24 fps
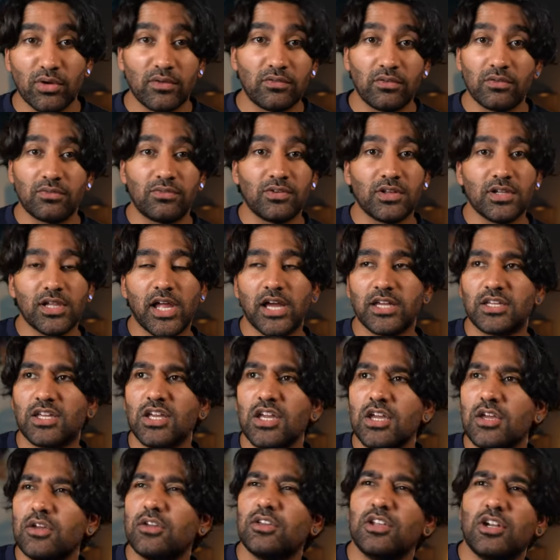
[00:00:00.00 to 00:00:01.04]
If you feel like,
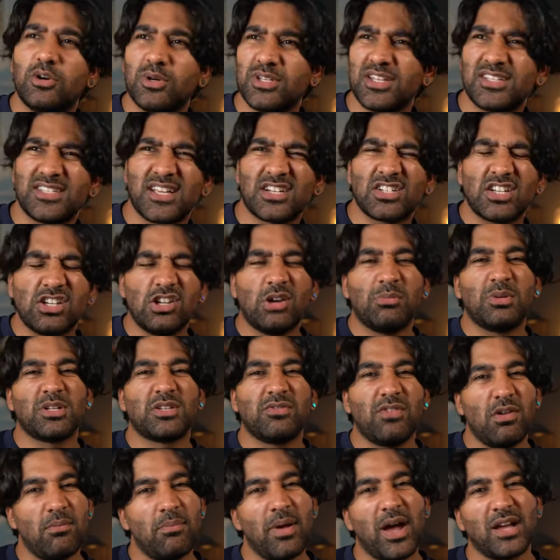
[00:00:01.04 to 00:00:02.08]
you know what, there's actually not much
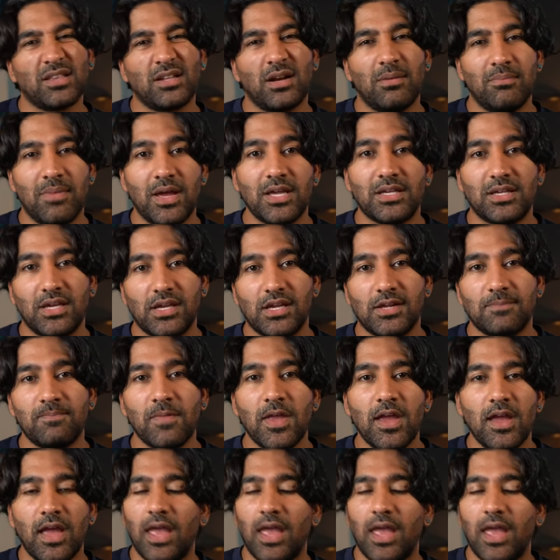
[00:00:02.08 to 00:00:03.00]
of an impact that I'm making.